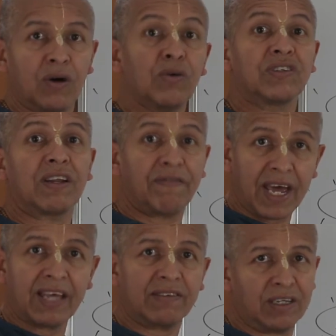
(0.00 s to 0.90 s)
who is
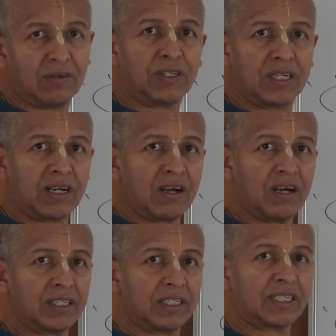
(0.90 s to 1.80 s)
advancing Krishna
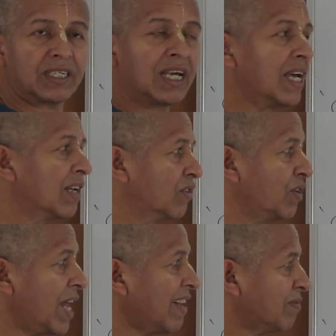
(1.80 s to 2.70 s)
consciousness. So
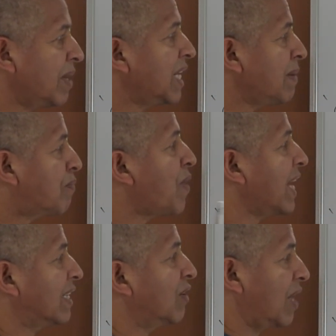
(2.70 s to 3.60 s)
it has many
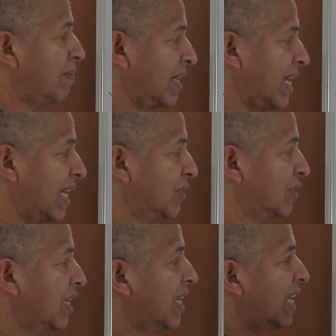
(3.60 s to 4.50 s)
practical
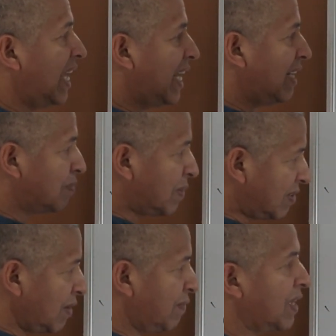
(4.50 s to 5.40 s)
applications. And
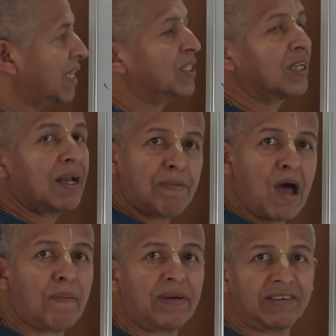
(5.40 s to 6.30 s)
specifically, Srila
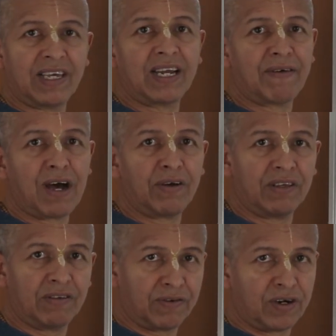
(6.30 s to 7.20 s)
Prabhupada said about
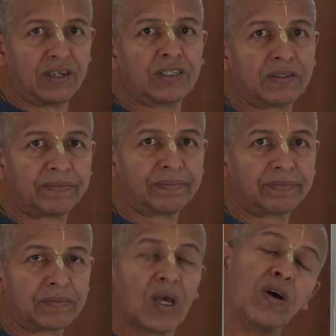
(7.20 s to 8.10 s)
this verse,
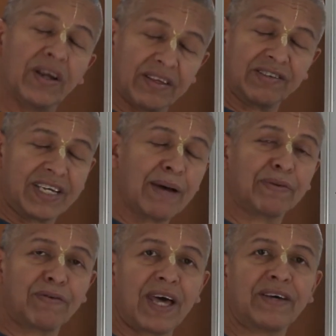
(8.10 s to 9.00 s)
or this
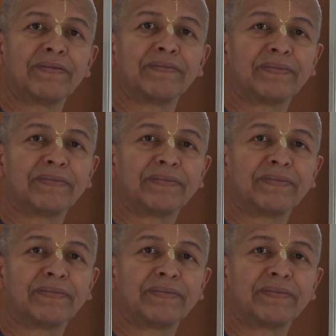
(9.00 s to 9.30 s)
chapter rather,